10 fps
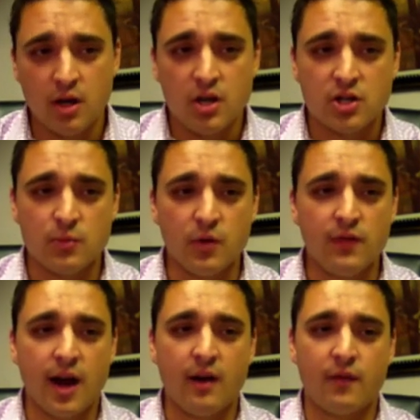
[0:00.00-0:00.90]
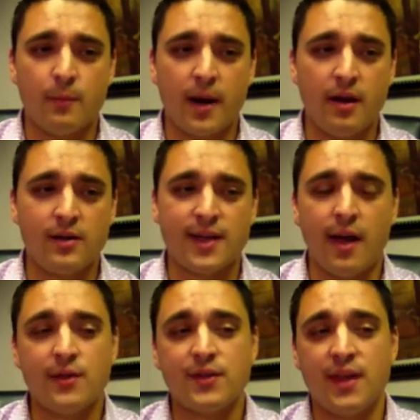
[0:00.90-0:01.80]
She moved out of her parents'
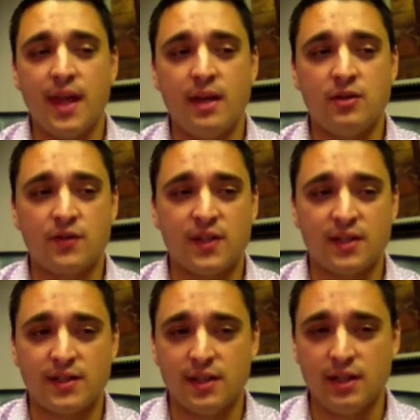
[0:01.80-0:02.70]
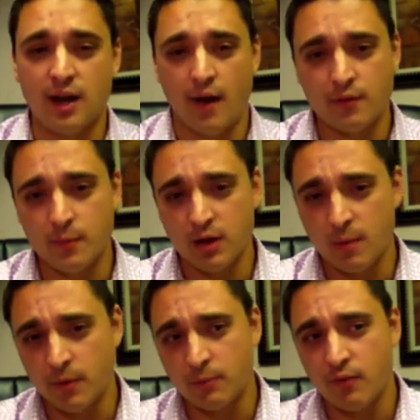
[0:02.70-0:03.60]
house at the age of 16 after
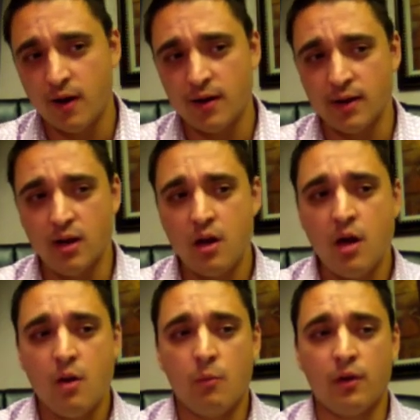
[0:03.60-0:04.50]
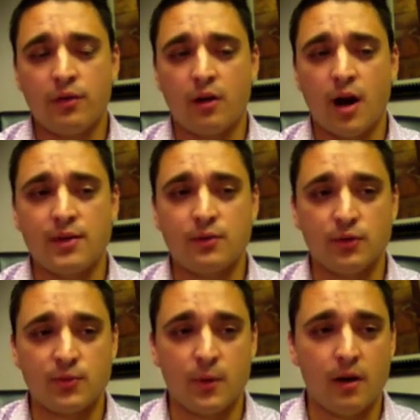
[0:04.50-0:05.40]
becoming pregnant with her high school
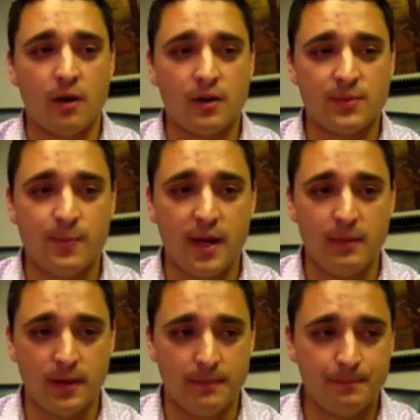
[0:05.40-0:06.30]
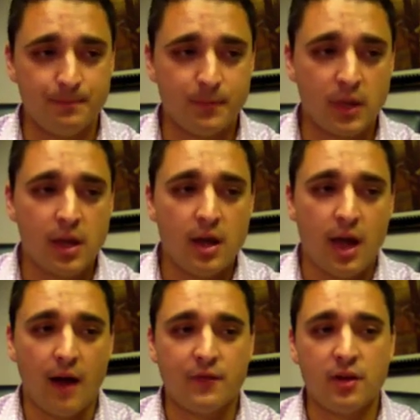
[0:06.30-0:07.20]
sweetheart's baby.
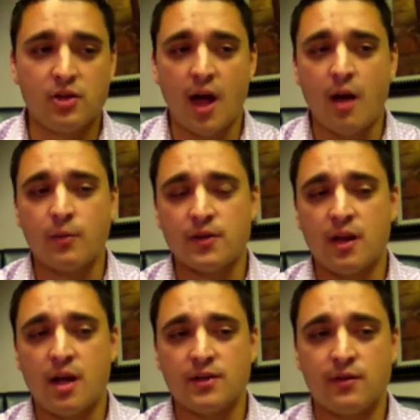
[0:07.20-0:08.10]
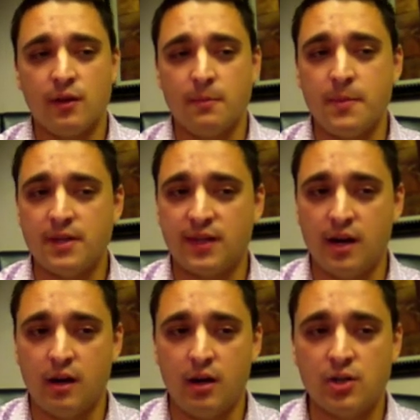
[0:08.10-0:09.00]
After the child was lost during a
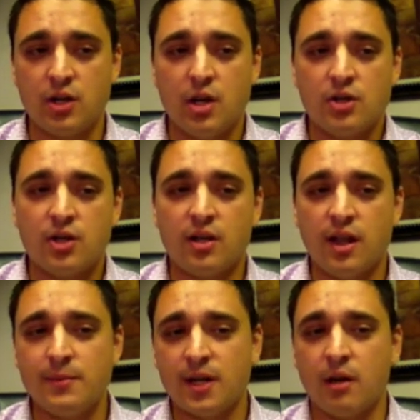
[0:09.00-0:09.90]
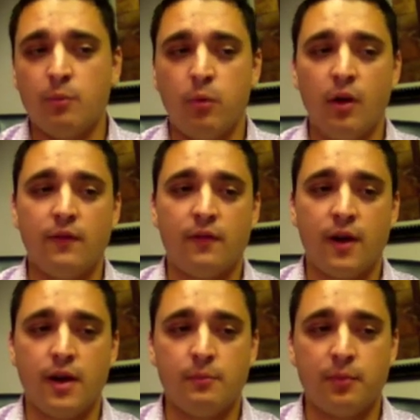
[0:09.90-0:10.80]
miscarriage, she claims that her
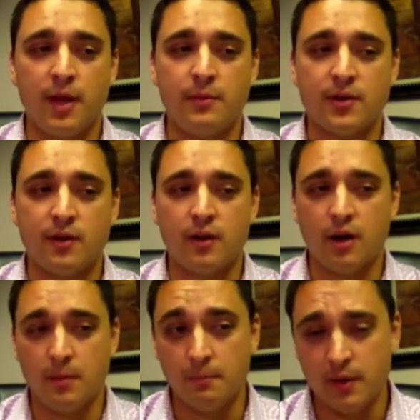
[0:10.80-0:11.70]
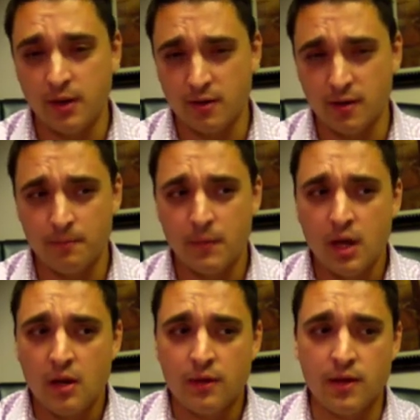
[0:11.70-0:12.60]
boyfriend blamed her and beat her.
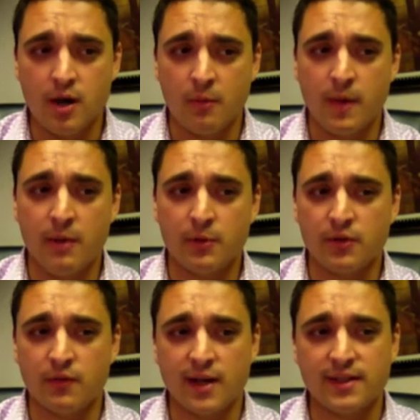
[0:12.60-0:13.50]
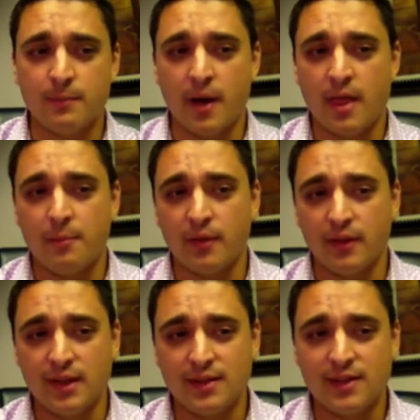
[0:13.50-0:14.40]
The young man was arrested by the
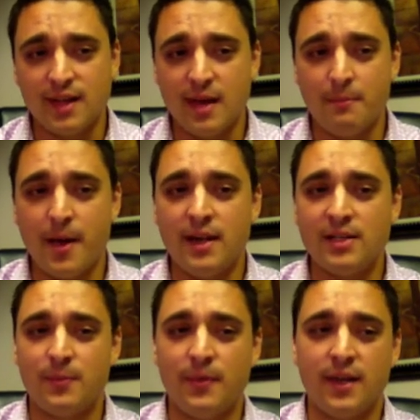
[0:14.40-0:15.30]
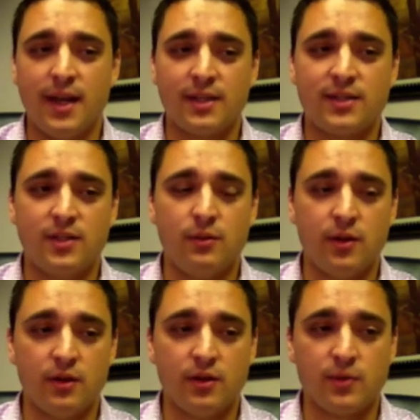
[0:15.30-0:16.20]
police, and Betty spent the next 2
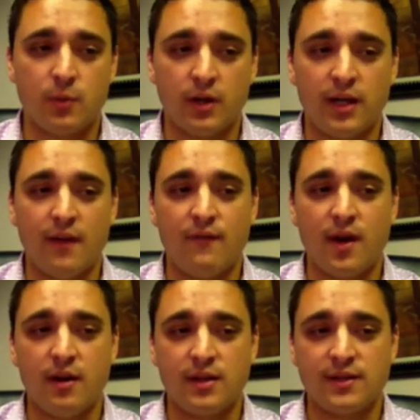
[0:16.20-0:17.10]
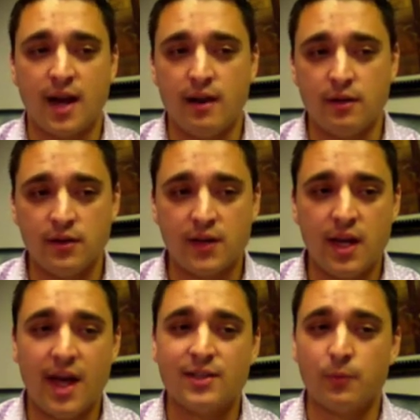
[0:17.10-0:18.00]
years working at various diners
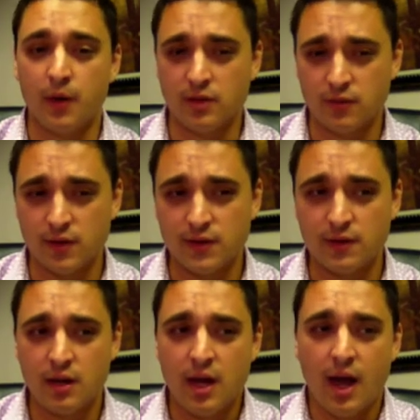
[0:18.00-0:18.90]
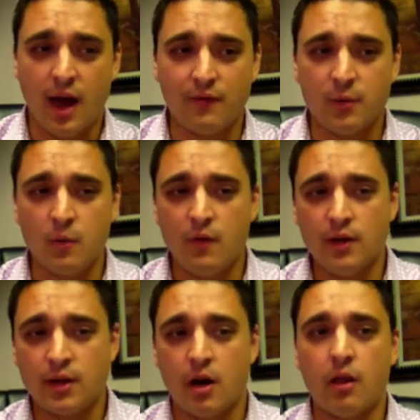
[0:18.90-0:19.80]
as a waitress. After moving
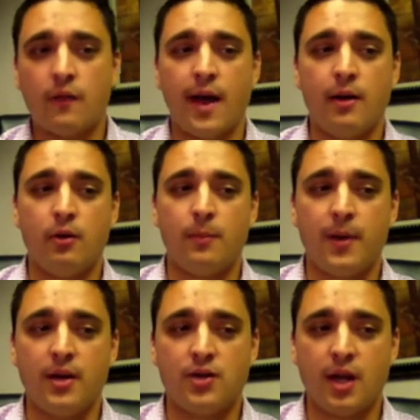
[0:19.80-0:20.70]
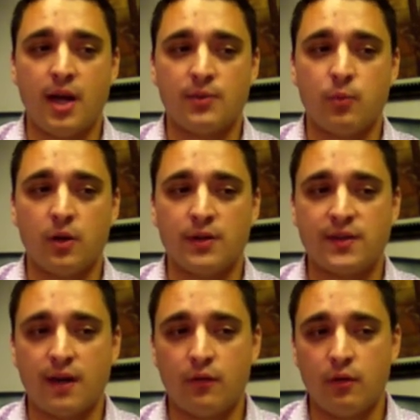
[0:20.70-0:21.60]
to Colorado, our patient has worked
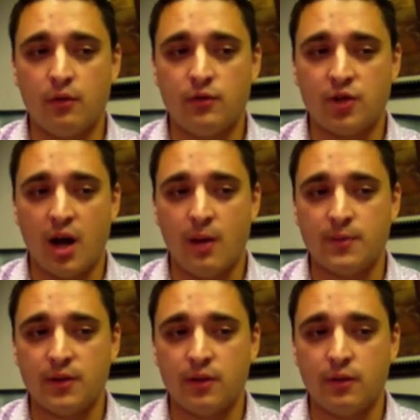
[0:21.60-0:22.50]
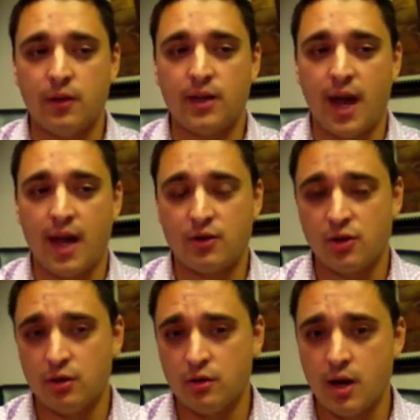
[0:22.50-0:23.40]
several jobs, including
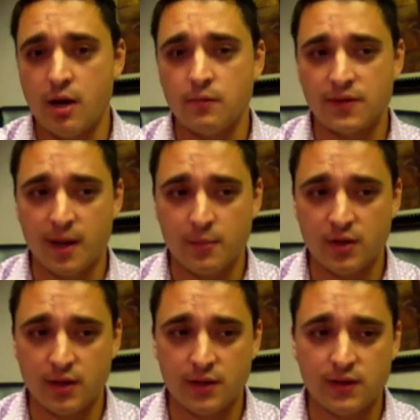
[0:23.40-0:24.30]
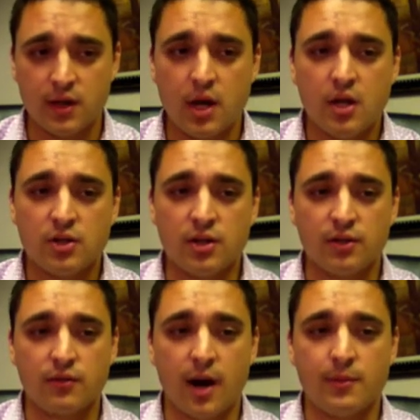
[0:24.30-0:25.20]
cashier and receptionist. She
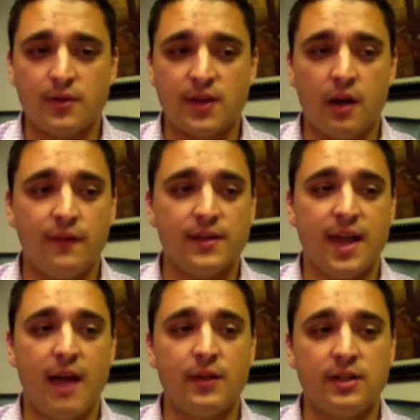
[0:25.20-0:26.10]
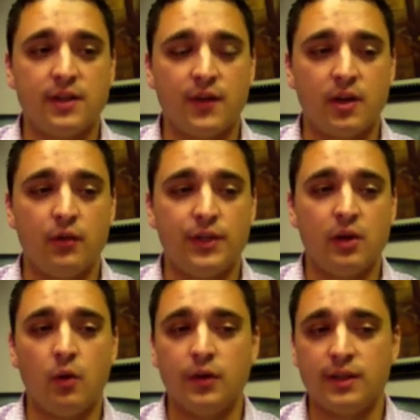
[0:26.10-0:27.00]
describes herself as having difficulty
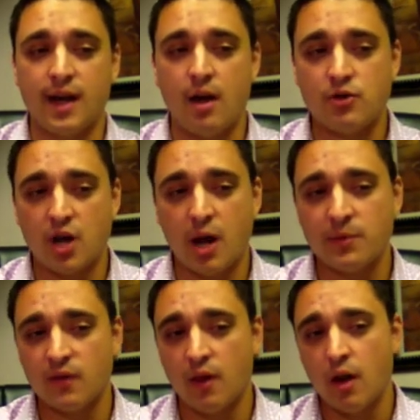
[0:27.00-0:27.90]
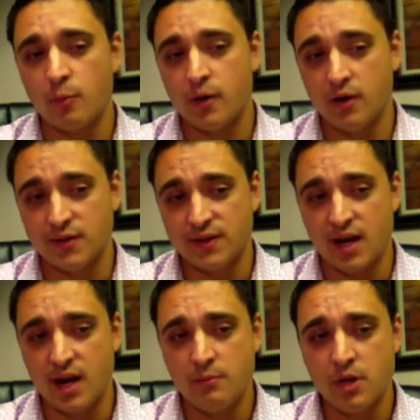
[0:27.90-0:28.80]
holding down jobs for long periods of
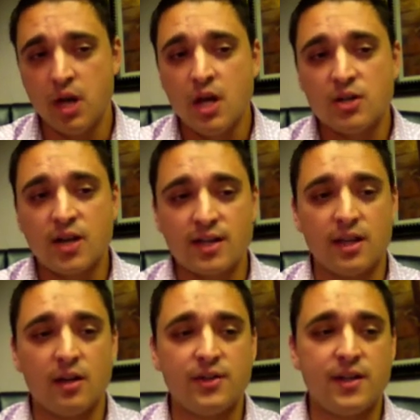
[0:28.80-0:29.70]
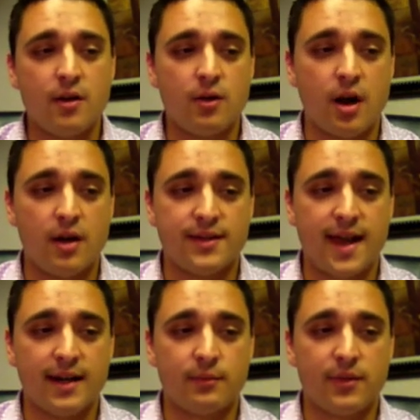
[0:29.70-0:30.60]
time. She has little to no
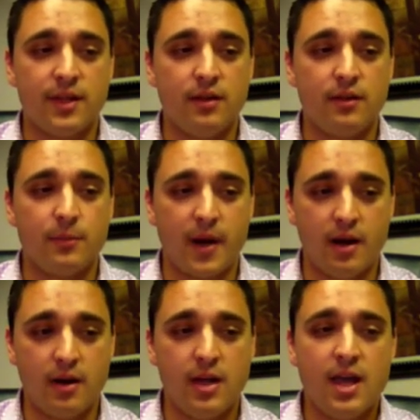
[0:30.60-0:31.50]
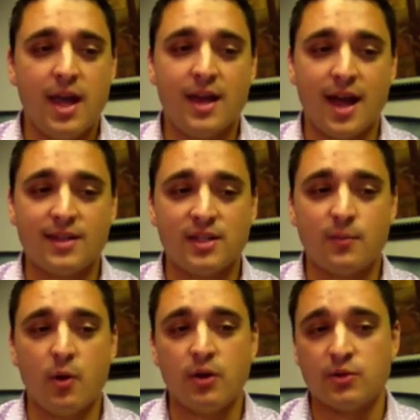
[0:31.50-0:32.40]
contact with either parent and hasn't
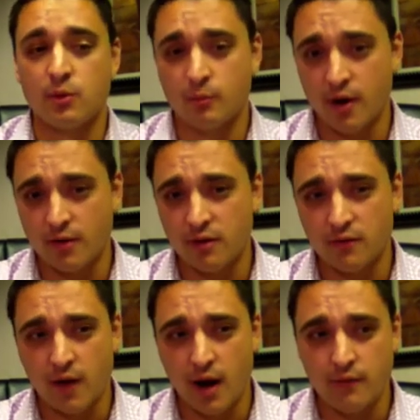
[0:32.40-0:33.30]
spoken to her brother in 5